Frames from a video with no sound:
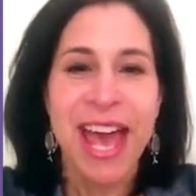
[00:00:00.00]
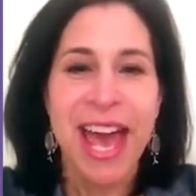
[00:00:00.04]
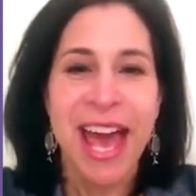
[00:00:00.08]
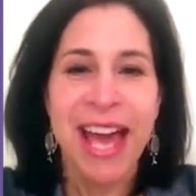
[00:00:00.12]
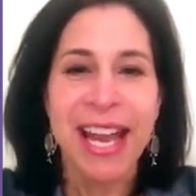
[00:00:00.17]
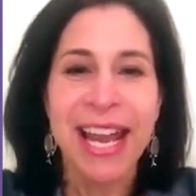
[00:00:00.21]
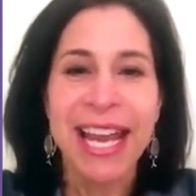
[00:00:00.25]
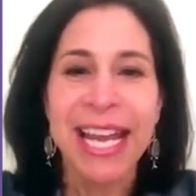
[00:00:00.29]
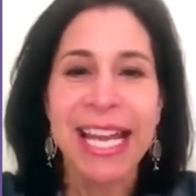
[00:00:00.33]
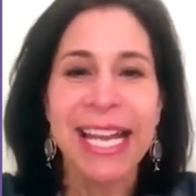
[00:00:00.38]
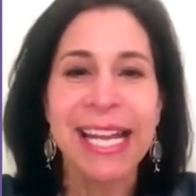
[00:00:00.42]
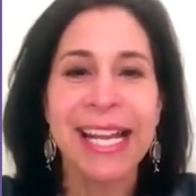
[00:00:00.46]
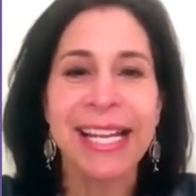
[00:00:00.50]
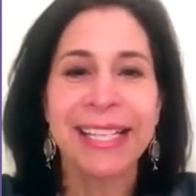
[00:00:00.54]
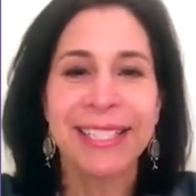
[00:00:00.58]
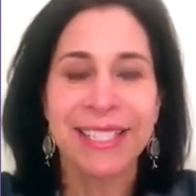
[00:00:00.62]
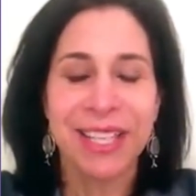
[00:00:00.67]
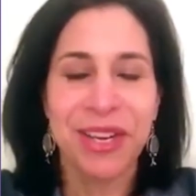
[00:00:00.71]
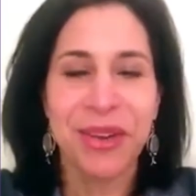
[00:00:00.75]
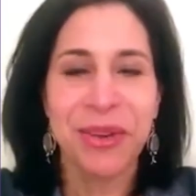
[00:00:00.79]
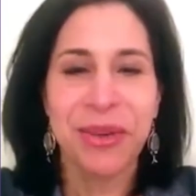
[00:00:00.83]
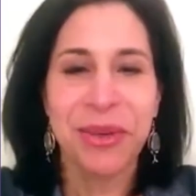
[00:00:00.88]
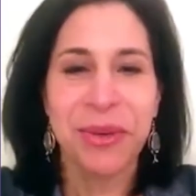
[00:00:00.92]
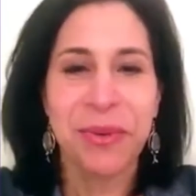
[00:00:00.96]
And I cannot
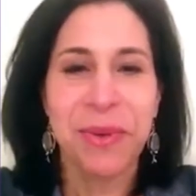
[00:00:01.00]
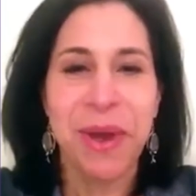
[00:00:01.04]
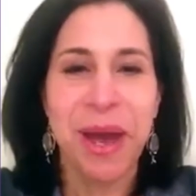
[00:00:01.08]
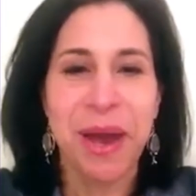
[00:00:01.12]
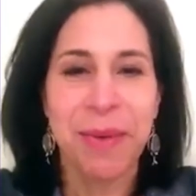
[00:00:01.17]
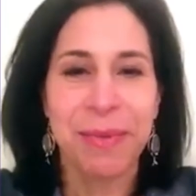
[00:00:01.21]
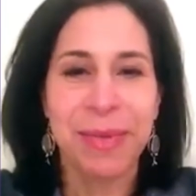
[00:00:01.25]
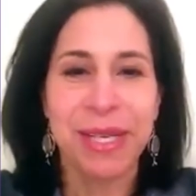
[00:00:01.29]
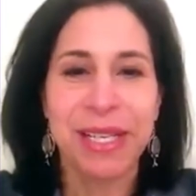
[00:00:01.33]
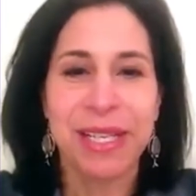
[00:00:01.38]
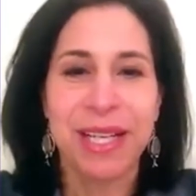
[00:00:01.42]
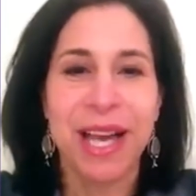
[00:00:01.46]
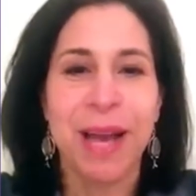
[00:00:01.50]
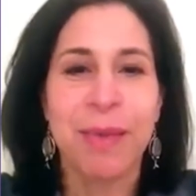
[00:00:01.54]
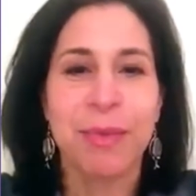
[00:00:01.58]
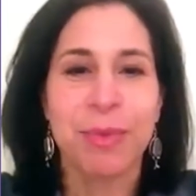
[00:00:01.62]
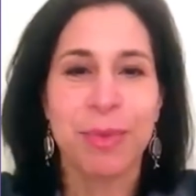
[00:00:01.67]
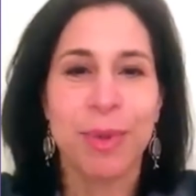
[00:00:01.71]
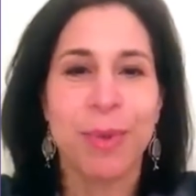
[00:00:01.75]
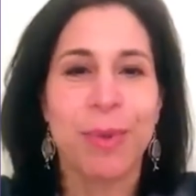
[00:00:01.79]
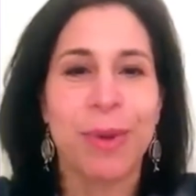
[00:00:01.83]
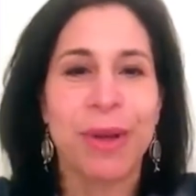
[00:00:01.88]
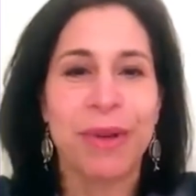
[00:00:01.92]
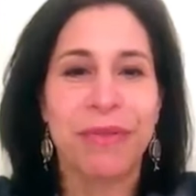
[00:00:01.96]
tell you how many times
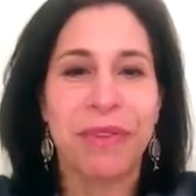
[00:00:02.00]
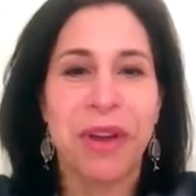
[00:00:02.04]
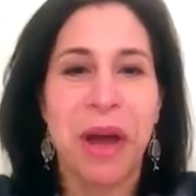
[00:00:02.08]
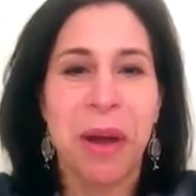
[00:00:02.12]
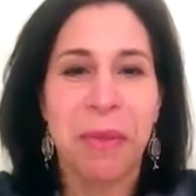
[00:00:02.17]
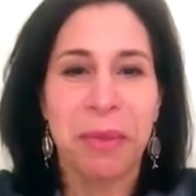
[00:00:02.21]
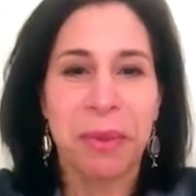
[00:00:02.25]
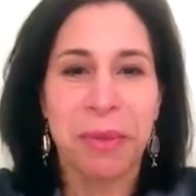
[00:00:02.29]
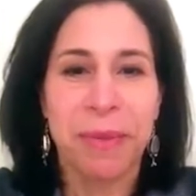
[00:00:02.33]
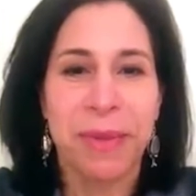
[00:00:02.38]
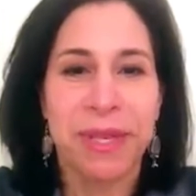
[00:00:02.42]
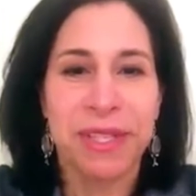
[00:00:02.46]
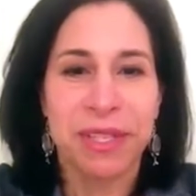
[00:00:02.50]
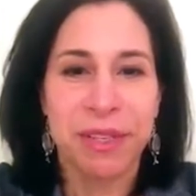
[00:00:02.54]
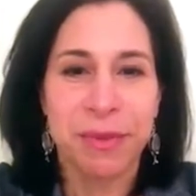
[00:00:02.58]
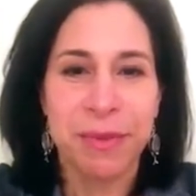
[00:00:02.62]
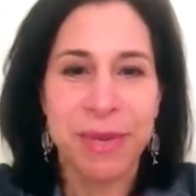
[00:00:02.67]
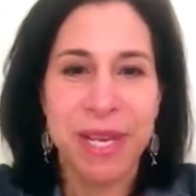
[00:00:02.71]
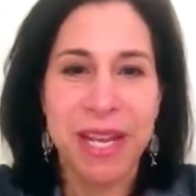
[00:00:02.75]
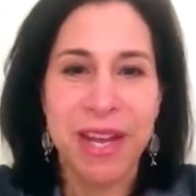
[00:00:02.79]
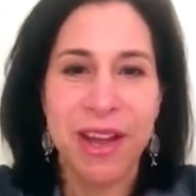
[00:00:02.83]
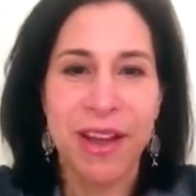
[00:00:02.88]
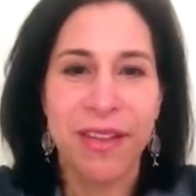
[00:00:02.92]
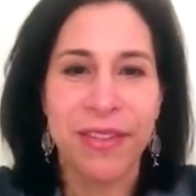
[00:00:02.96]
people have complimented
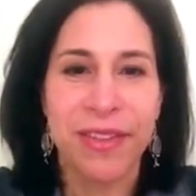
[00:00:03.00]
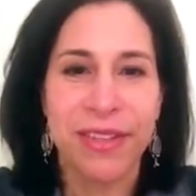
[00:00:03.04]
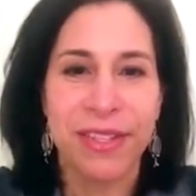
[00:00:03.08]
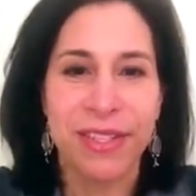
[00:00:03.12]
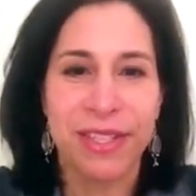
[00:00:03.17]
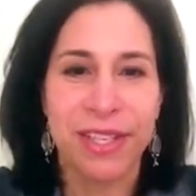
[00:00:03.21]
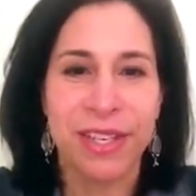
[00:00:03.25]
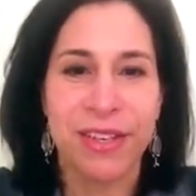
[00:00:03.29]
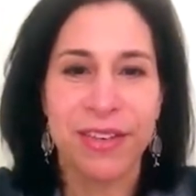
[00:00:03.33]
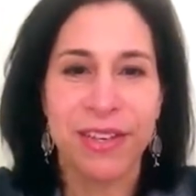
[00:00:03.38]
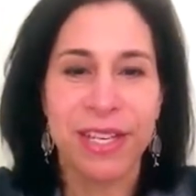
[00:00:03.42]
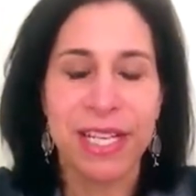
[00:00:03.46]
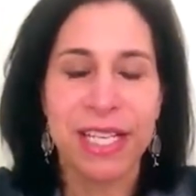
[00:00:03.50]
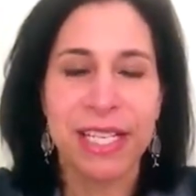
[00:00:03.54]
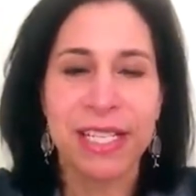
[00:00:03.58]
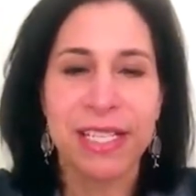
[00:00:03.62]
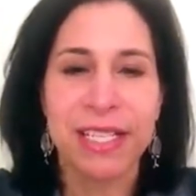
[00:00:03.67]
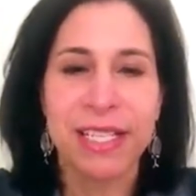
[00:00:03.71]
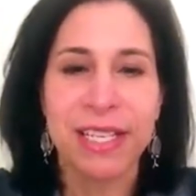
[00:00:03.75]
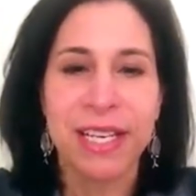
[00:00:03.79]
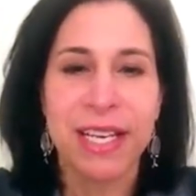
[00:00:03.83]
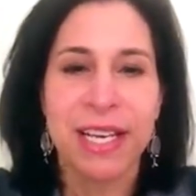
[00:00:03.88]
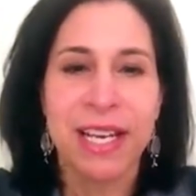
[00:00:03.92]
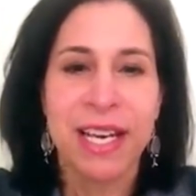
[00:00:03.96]
me on these earrings.